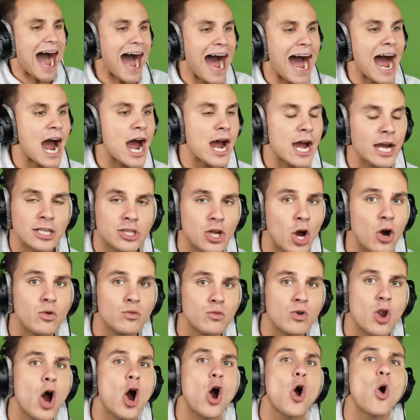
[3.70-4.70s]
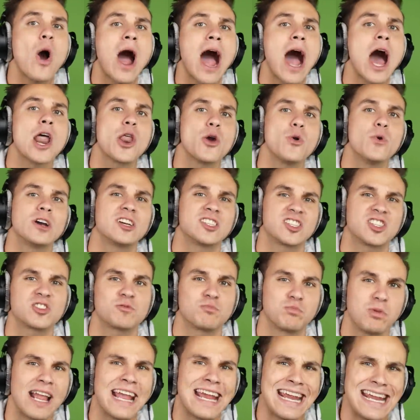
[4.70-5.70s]
I don't know how to
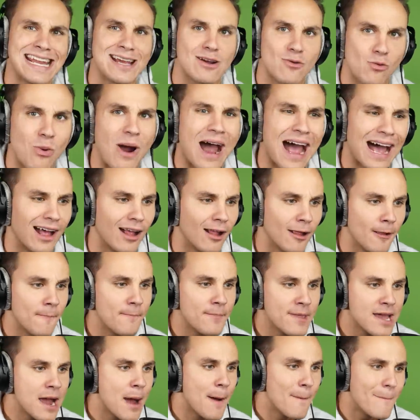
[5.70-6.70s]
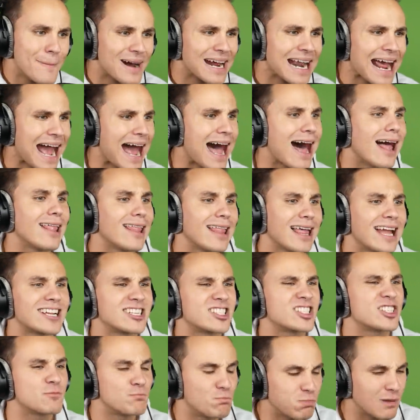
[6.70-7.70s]
explain it well, but I'll
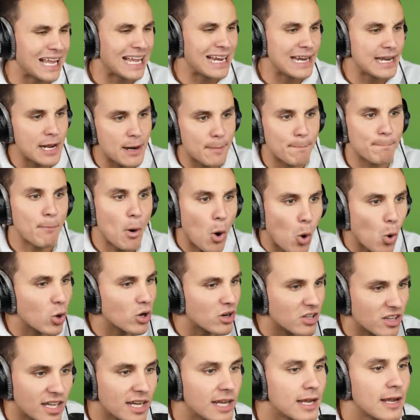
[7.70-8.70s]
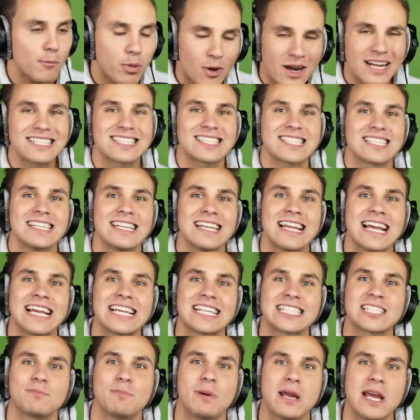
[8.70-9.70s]
explain it poorly. Preston
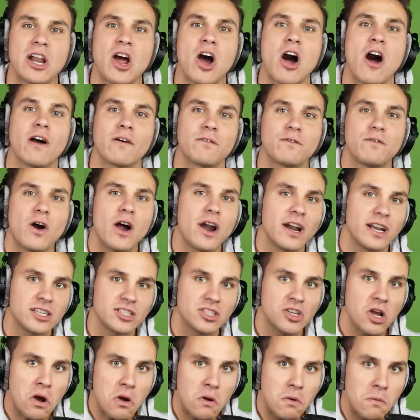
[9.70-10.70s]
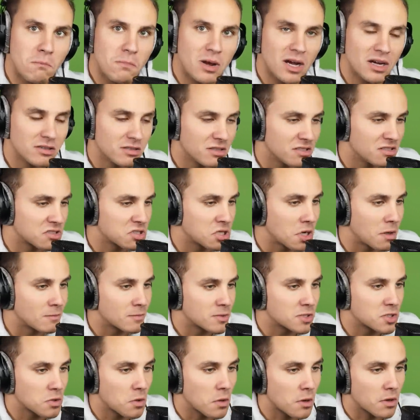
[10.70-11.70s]
has been off on his own building some
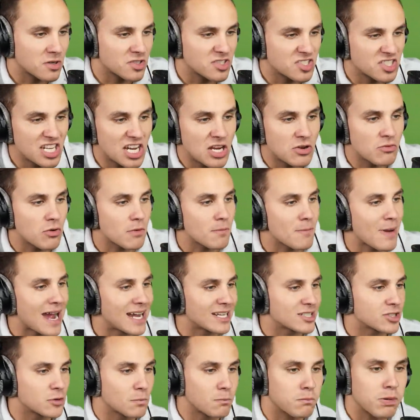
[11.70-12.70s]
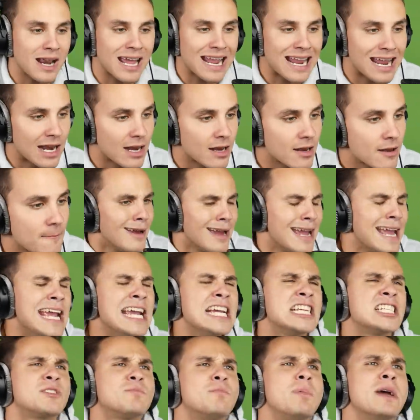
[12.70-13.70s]
sort of secret master plan.
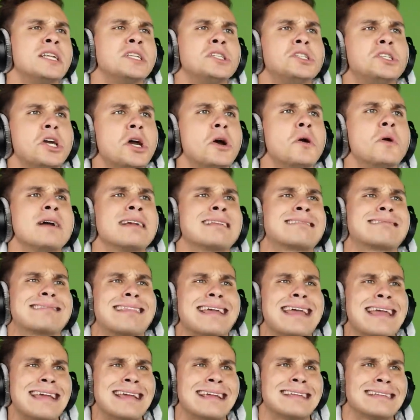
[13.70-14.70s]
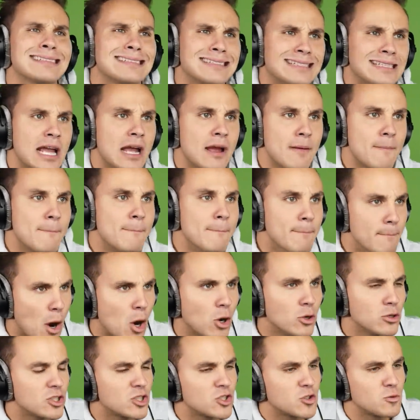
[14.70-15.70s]
He's been doing things that
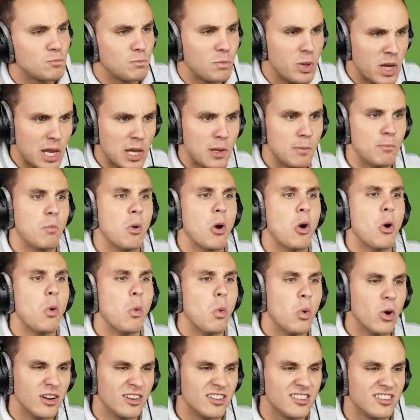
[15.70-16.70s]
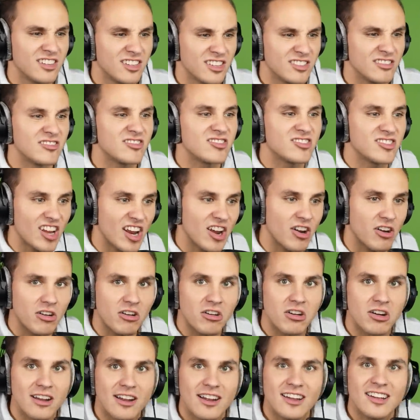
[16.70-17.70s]
most people would consider